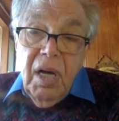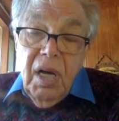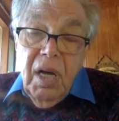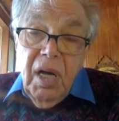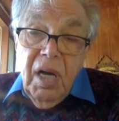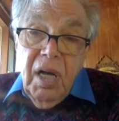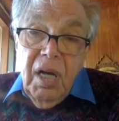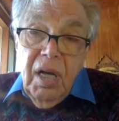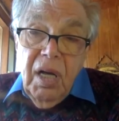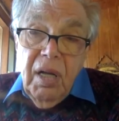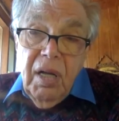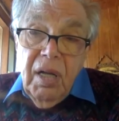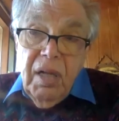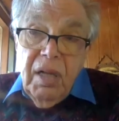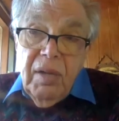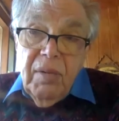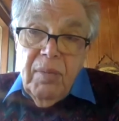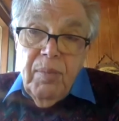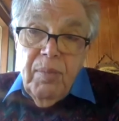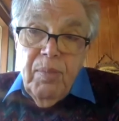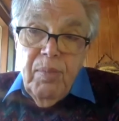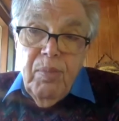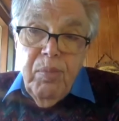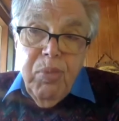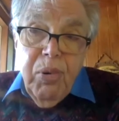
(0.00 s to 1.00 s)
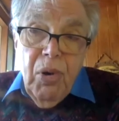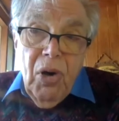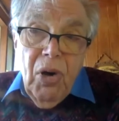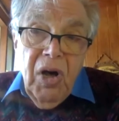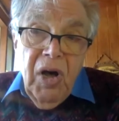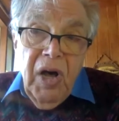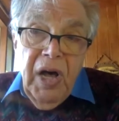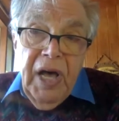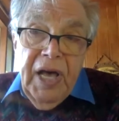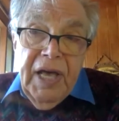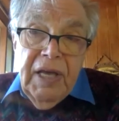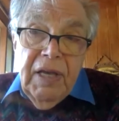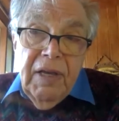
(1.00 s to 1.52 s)
uh,
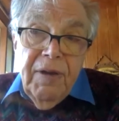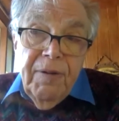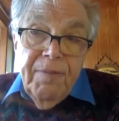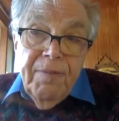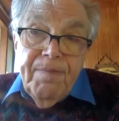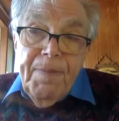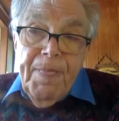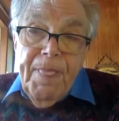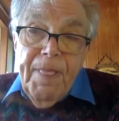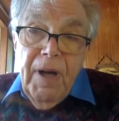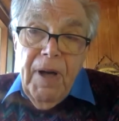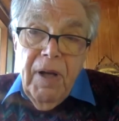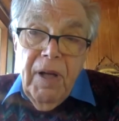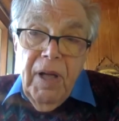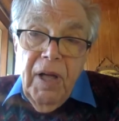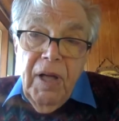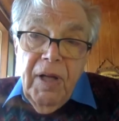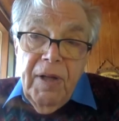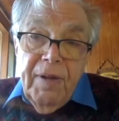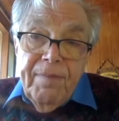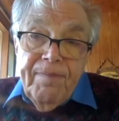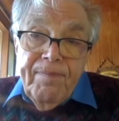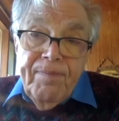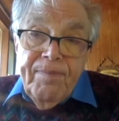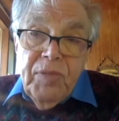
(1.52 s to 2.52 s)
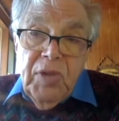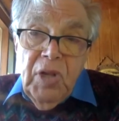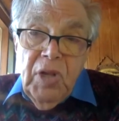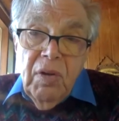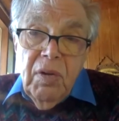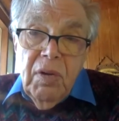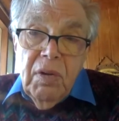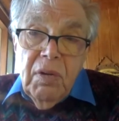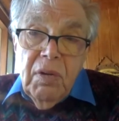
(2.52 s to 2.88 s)
by um,